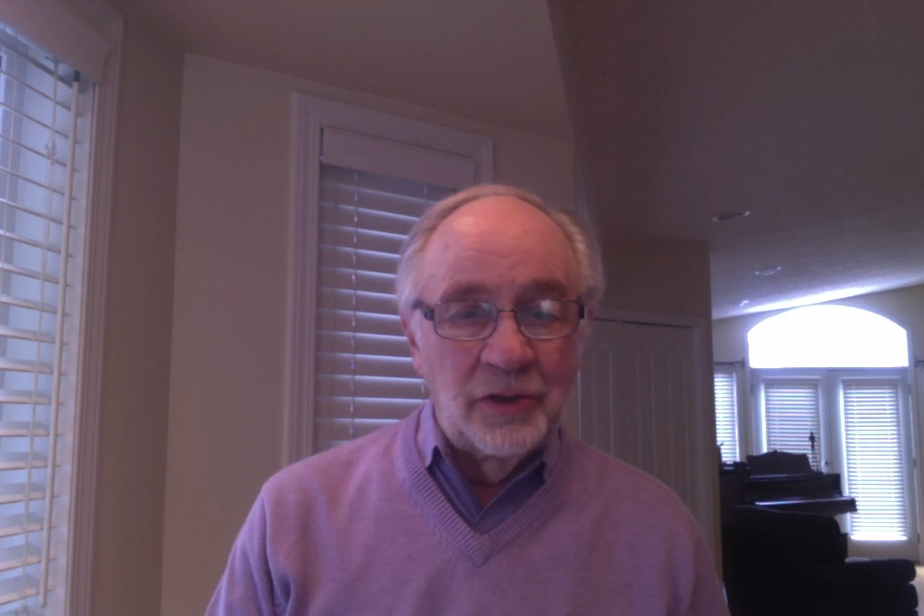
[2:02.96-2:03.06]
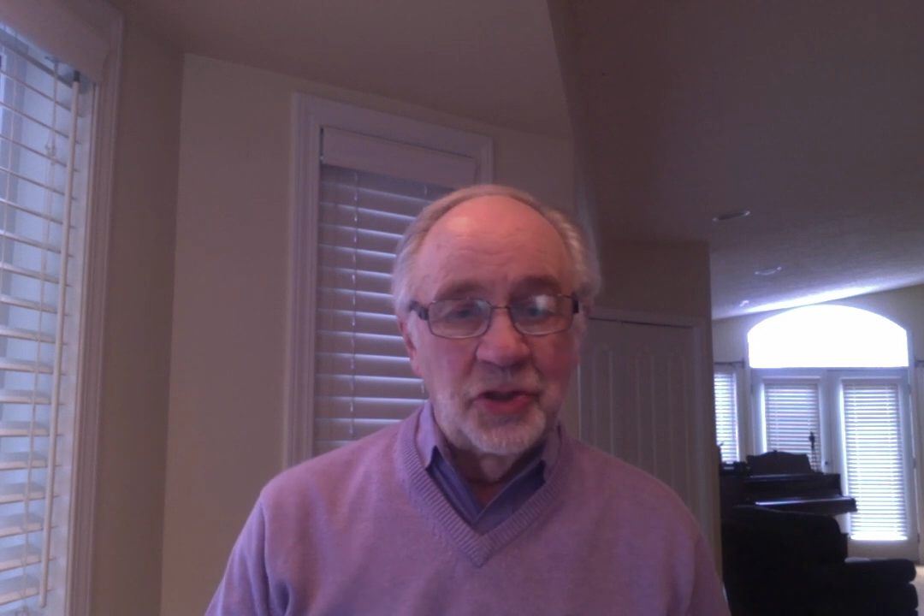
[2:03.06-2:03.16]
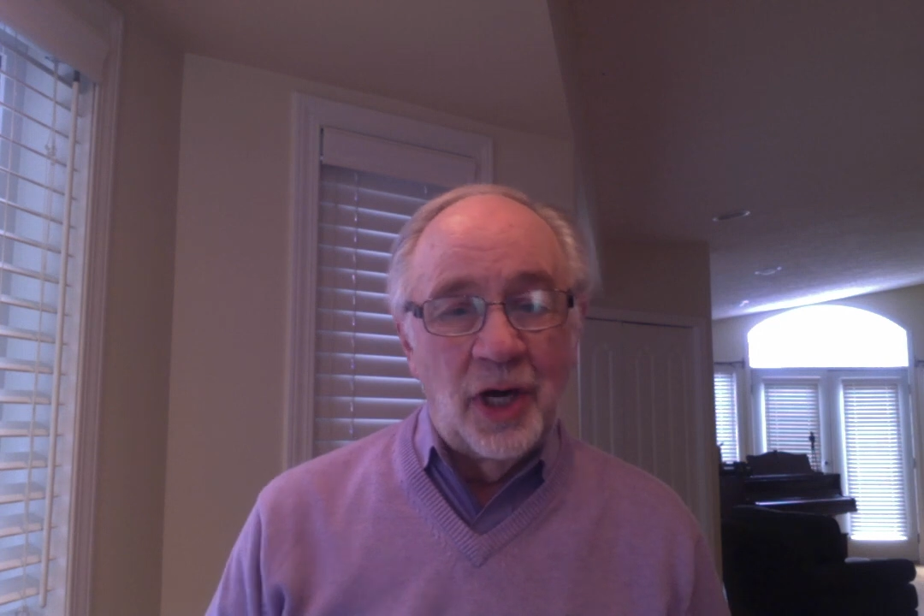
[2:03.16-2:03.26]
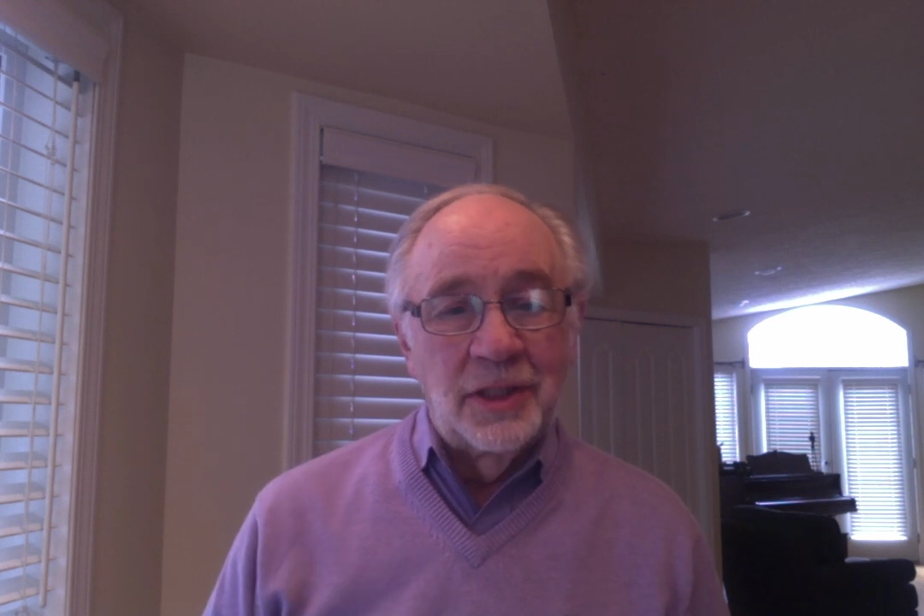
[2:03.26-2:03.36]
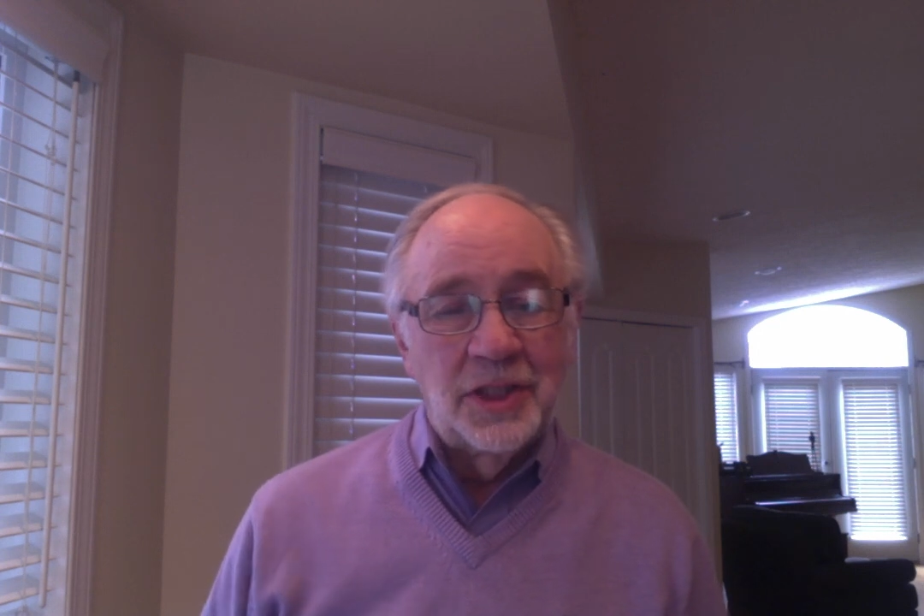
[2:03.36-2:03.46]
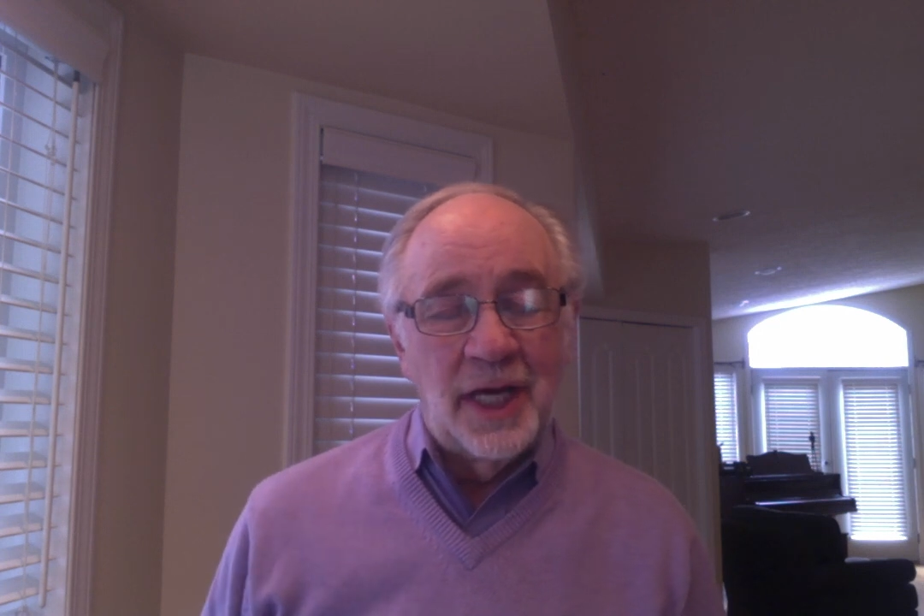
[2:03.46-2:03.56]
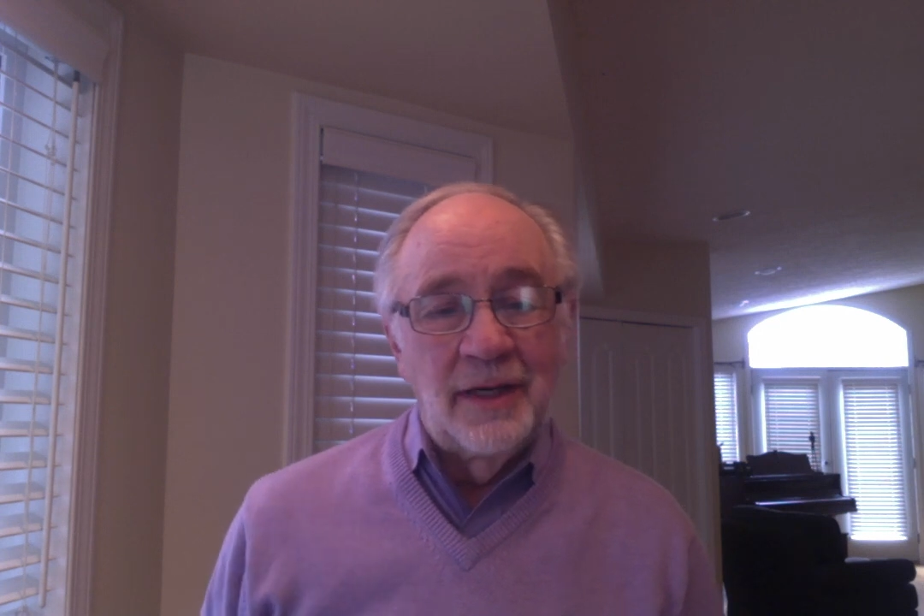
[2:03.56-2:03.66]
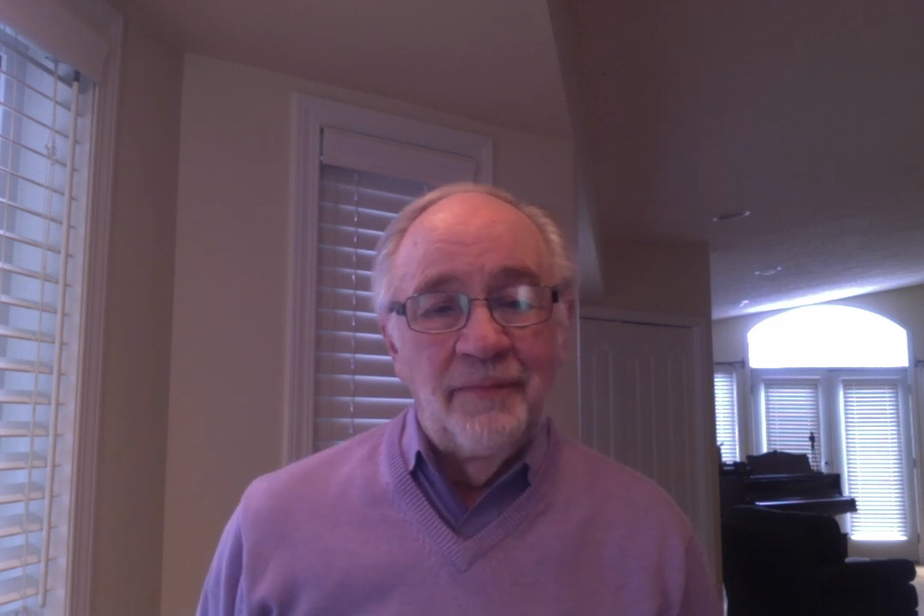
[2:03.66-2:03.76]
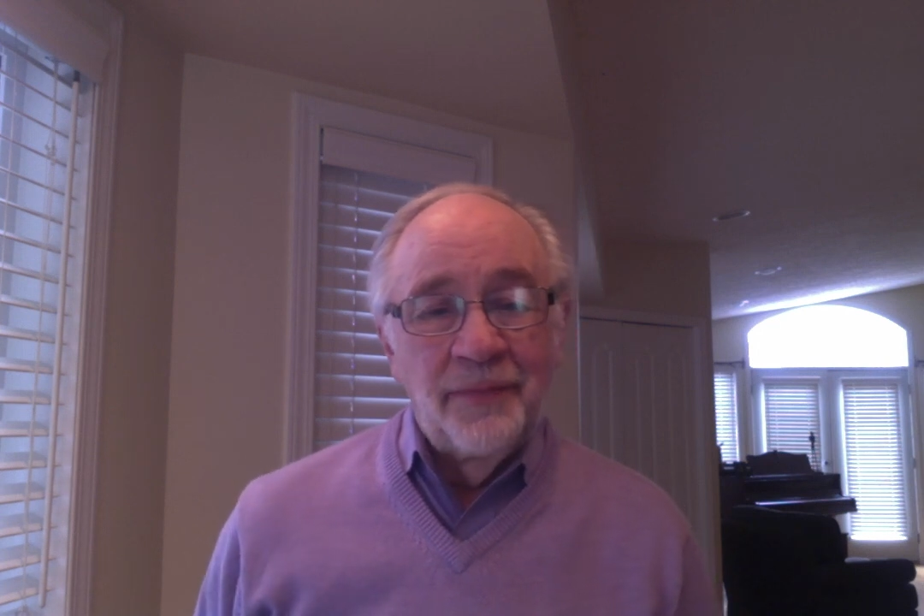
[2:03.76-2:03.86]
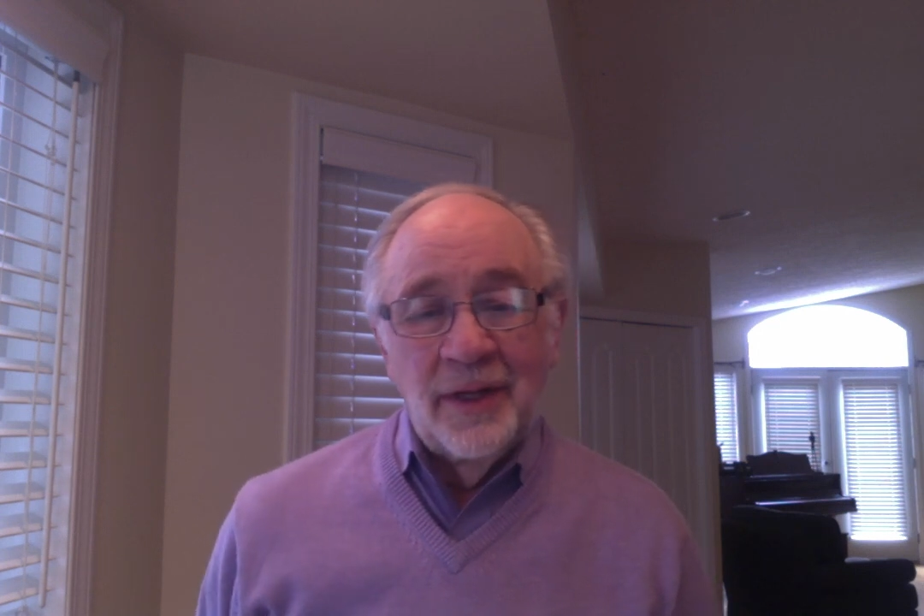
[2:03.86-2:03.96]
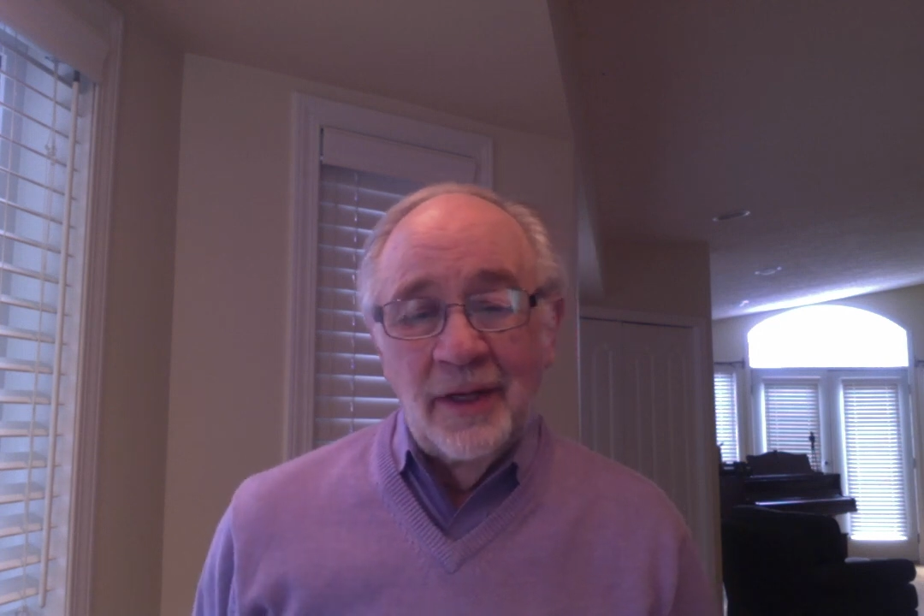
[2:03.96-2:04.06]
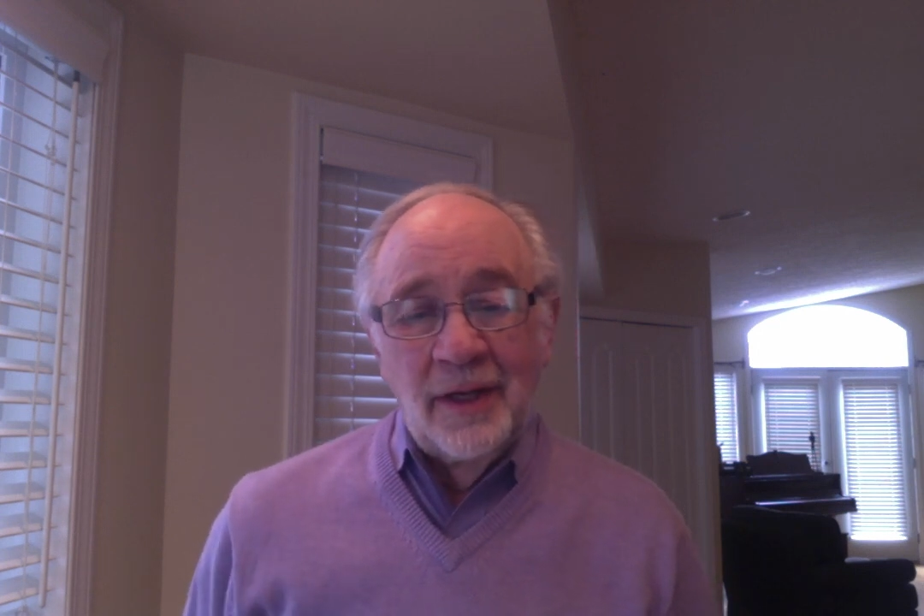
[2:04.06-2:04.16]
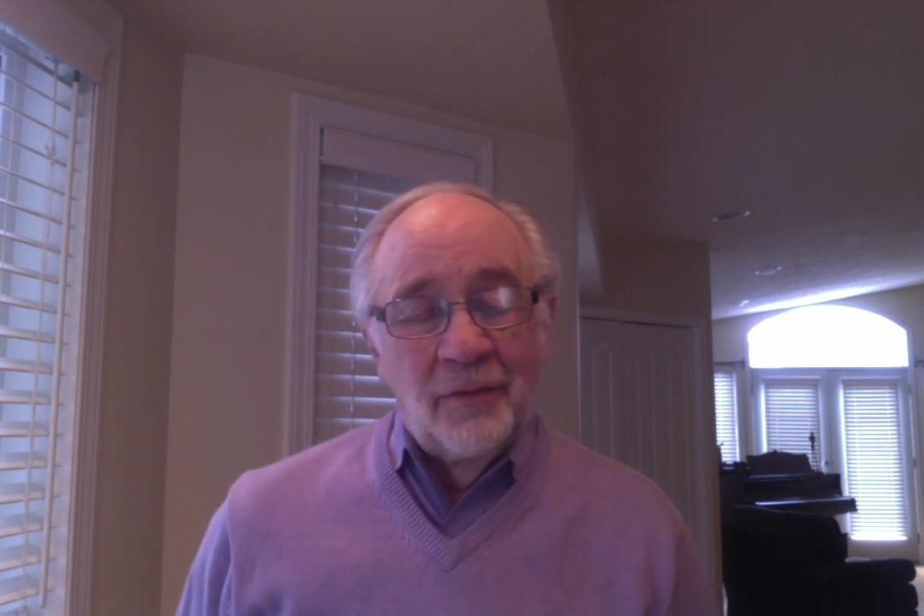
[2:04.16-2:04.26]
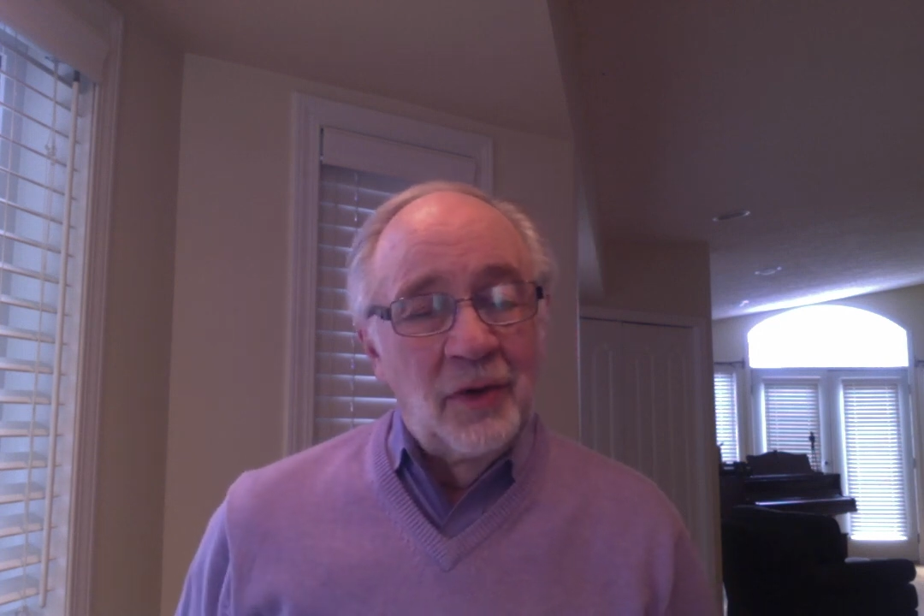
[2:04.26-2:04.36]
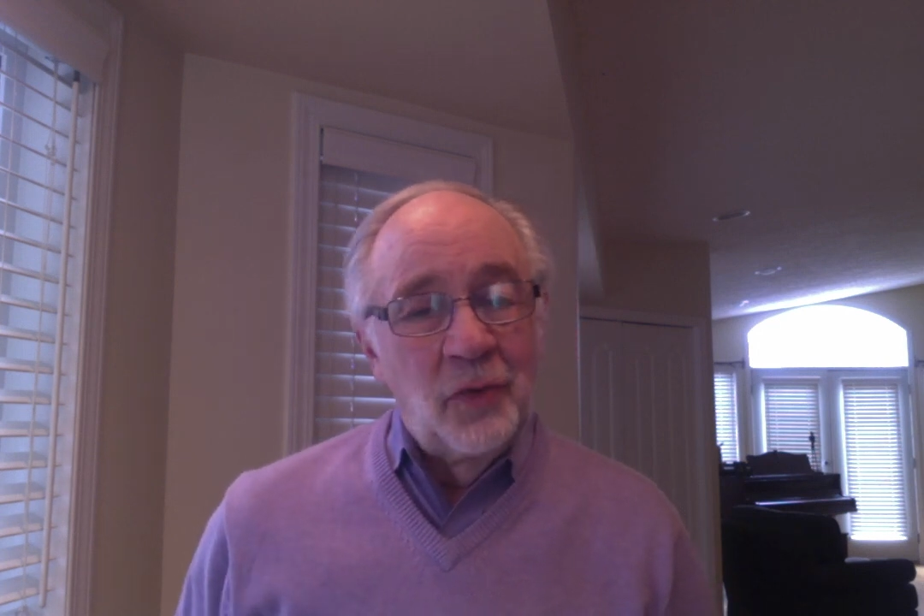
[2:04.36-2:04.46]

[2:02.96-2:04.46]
and John said, well,